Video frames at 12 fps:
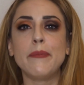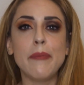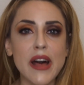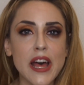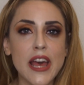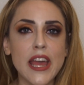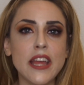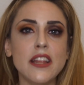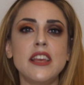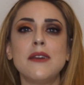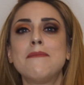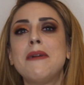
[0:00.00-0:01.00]
but
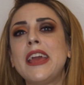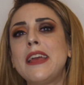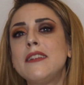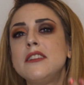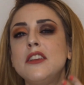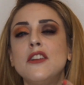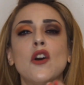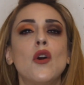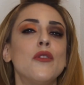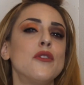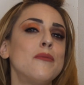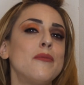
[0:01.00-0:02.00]
it might, you know,